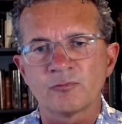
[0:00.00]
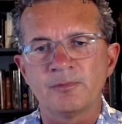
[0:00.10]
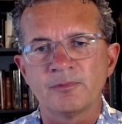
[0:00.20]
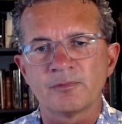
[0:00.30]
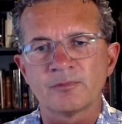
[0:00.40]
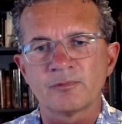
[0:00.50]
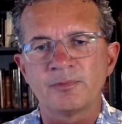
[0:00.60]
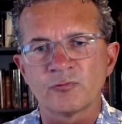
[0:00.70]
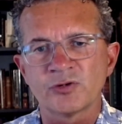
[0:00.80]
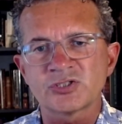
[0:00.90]

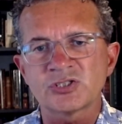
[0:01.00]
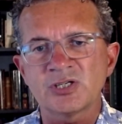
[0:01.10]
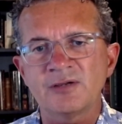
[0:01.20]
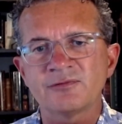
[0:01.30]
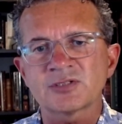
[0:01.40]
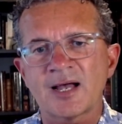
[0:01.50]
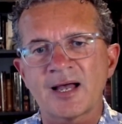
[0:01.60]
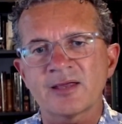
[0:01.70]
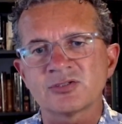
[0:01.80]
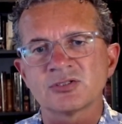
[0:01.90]
received tithes
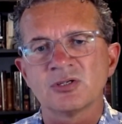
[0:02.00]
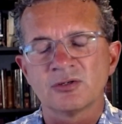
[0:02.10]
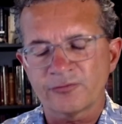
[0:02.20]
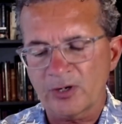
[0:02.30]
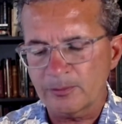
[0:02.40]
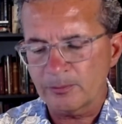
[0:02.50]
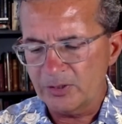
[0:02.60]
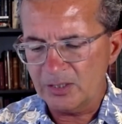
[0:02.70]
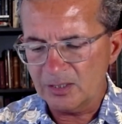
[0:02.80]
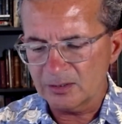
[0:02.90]
from
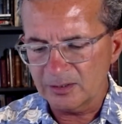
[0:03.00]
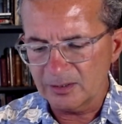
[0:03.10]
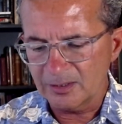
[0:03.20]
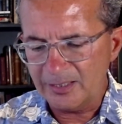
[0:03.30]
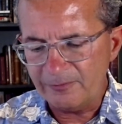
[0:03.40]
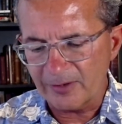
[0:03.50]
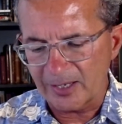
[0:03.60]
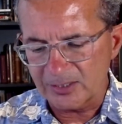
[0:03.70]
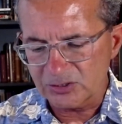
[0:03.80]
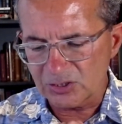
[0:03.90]
the
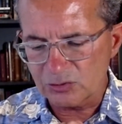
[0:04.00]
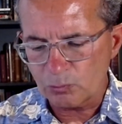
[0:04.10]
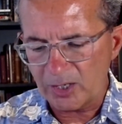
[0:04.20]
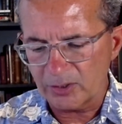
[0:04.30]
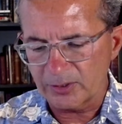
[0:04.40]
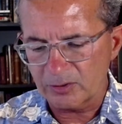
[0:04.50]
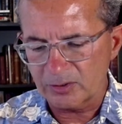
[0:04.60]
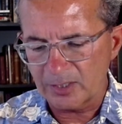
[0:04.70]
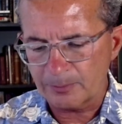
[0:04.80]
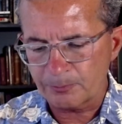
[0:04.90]
Levites as well,
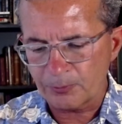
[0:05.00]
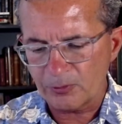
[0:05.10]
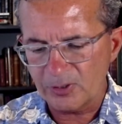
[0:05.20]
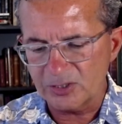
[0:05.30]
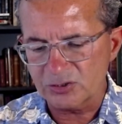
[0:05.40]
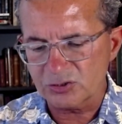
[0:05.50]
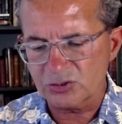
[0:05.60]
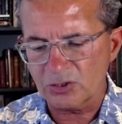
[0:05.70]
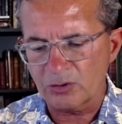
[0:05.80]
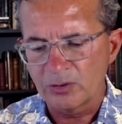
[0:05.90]
that priest.
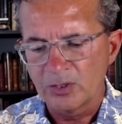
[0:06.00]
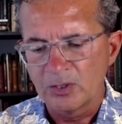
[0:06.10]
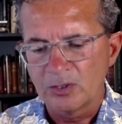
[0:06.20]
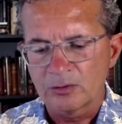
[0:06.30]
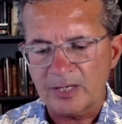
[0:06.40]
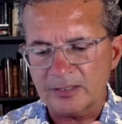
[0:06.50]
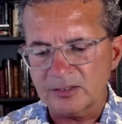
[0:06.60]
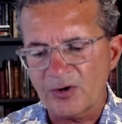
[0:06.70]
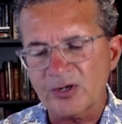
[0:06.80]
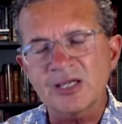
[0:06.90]
So got this
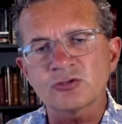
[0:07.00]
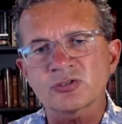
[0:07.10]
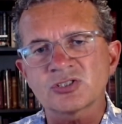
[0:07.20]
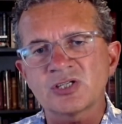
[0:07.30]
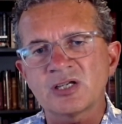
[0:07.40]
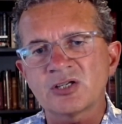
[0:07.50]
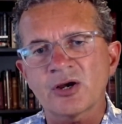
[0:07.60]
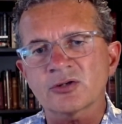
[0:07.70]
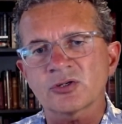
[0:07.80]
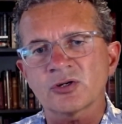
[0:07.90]
very interesting
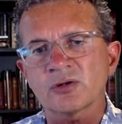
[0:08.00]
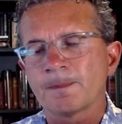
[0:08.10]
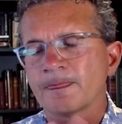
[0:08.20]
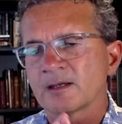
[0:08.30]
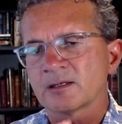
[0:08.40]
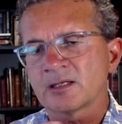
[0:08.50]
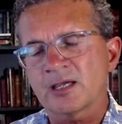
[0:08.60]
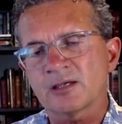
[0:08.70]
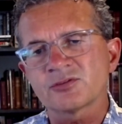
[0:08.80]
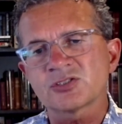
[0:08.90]
character,
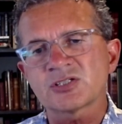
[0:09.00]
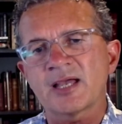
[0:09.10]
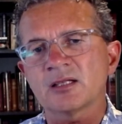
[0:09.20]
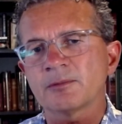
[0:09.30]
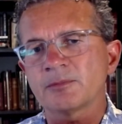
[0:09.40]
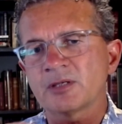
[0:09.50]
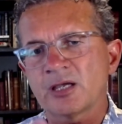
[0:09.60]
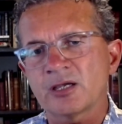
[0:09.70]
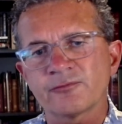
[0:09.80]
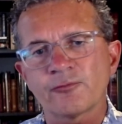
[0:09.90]
king of Salem,
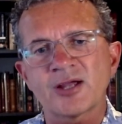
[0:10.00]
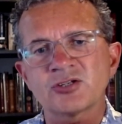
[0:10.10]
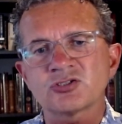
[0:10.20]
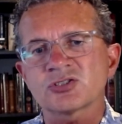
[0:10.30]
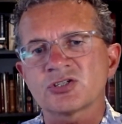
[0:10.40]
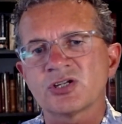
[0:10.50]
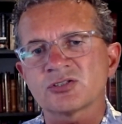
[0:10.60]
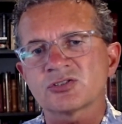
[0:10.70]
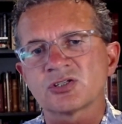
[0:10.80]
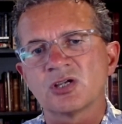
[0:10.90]
king
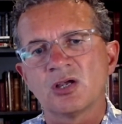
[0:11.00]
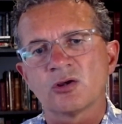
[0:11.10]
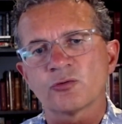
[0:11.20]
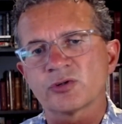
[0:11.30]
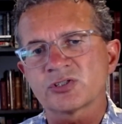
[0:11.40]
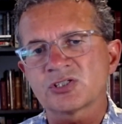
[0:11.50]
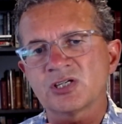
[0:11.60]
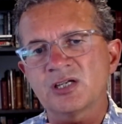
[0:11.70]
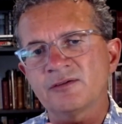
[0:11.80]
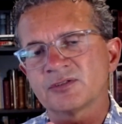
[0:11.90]
righteousness,
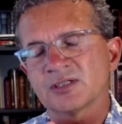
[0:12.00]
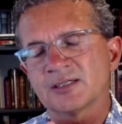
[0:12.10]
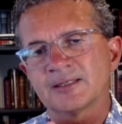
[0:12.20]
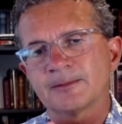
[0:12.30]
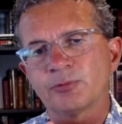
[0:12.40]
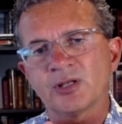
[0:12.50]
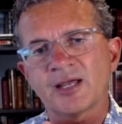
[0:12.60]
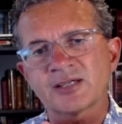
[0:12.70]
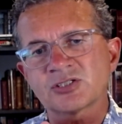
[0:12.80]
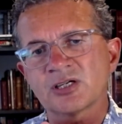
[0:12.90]
received
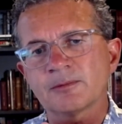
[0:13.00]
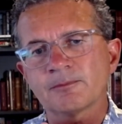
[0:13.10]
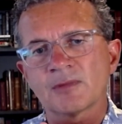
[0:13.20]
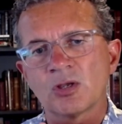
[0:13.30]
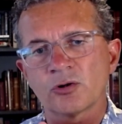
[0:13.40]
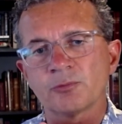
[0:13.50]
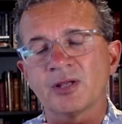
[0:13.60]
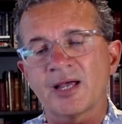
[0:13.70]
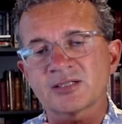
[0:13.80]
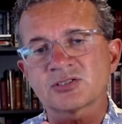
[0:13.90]
blessing or
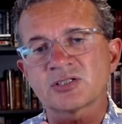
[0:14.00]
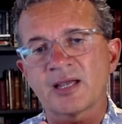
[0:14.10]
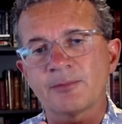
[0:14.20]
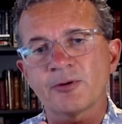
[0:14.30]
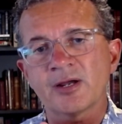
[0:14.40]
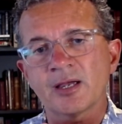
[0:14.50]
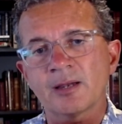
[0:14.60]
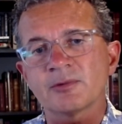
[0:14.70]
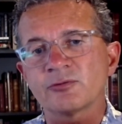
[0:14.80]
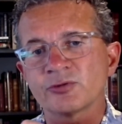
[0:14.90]
blessed
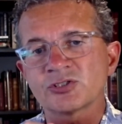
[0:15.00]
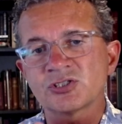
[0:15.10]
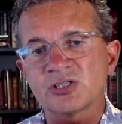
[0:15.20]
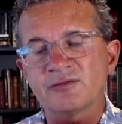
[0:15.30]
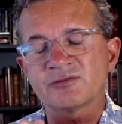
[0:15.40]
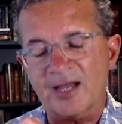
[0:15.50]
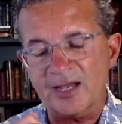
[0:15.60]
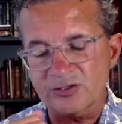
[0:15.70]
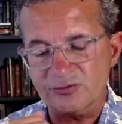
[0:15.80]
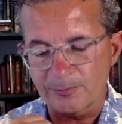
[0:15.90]
Abraham and received
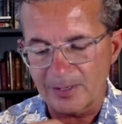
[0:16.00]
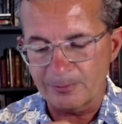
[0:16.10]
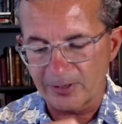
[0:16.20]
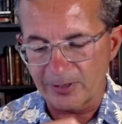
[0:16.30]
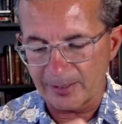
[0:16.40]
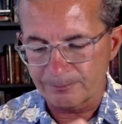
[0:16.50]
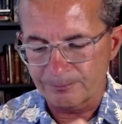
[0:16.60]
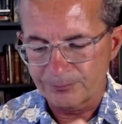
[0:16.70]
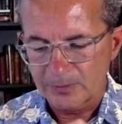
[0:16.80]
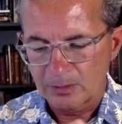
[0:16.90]
tithes from Abraham.
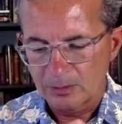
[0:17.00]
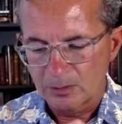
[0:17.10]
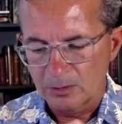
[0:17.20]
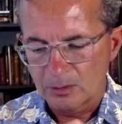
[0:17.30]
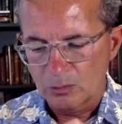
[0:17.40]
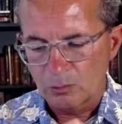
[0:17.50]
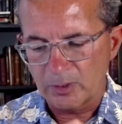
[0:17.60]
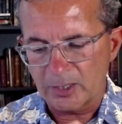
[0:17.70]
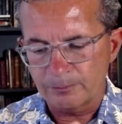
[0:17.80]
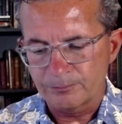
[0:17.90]

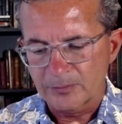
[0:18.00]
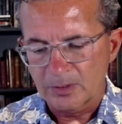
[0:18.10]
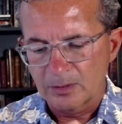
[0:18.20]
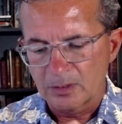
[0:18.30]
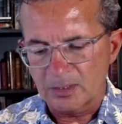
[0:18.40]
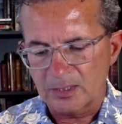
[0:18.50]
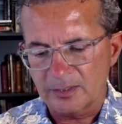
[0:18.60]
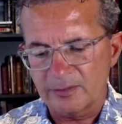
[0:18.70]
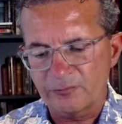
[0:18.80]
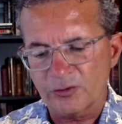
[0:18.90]
Well,
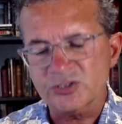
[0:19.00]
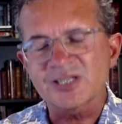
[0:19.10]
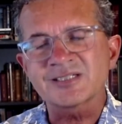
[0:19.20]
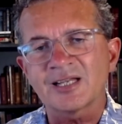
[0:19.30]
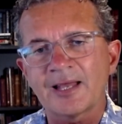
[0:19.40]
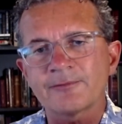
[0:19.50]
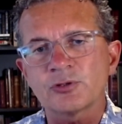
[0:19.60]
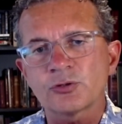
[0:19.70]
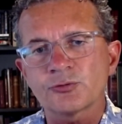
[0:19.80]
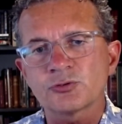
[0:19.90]
in verses
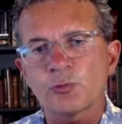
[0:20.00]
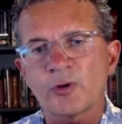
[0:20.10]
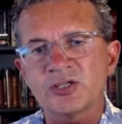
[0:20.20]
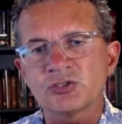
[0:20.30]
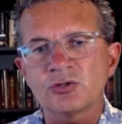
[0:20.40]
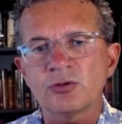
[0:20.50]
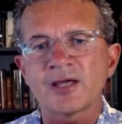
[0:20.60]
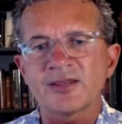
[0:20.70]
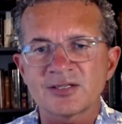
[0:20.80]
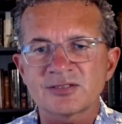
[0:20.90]
11 through 22,
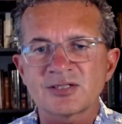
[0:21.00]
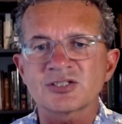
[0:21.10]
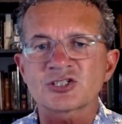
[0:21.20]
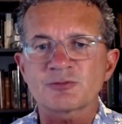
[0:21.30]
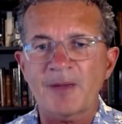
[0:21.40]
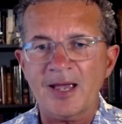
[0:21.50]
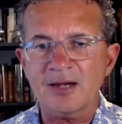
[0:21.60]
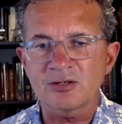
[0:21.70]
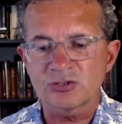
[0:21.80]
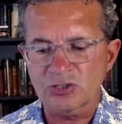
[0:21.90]
then this is
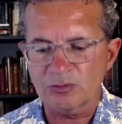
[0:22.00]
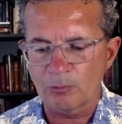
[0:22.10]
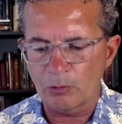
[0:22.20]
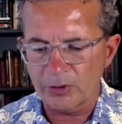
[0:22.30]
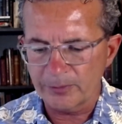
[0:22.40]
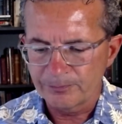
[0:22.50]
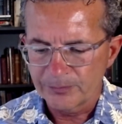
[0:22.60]
expanded some more,